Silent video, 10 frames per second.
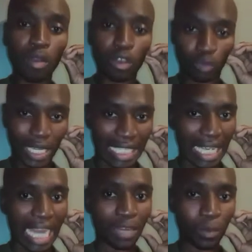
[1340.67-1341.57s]
Because
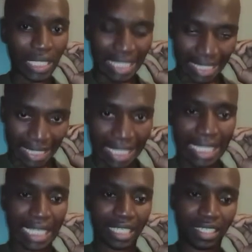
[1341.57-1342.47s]
what is
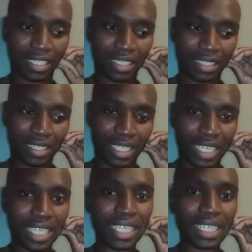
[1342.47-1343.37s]
certain
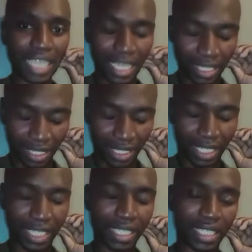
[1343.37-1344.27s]
is
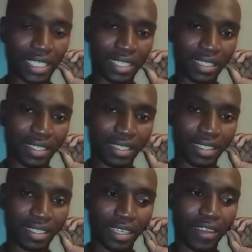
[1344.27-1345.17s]
uncertainty
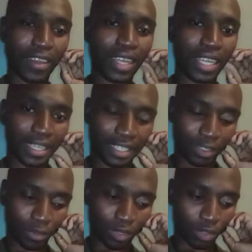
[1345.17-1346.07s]

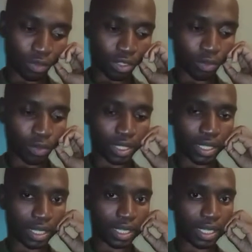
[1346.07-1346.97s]
leading to the
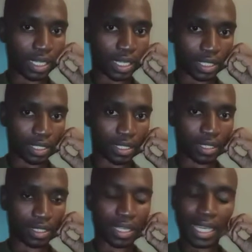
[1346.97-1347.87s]
2023
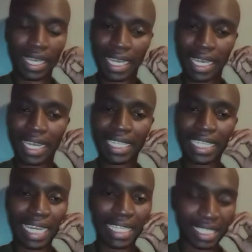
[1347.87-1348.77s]
elections,
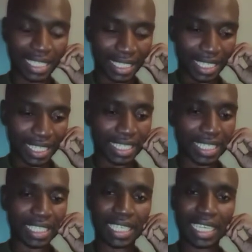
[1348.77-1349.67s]
and
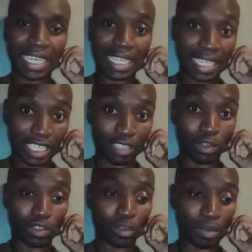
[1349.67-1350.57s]
uncertainty really is
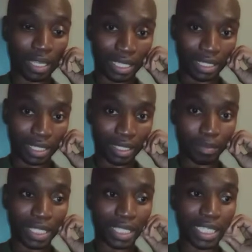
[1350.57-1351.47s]
going to be
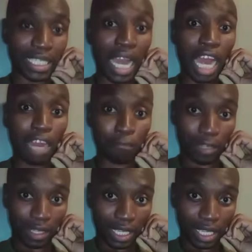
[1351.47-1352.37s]
exacerbated
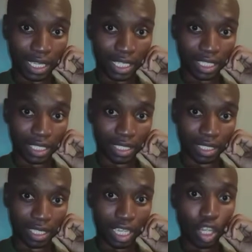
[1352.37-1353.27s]
after the elections,
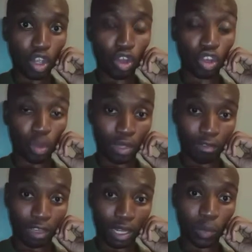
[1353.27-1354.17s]

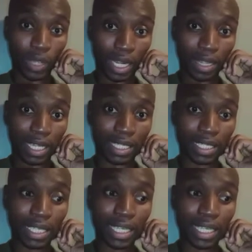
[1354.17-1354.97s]
knowing very well that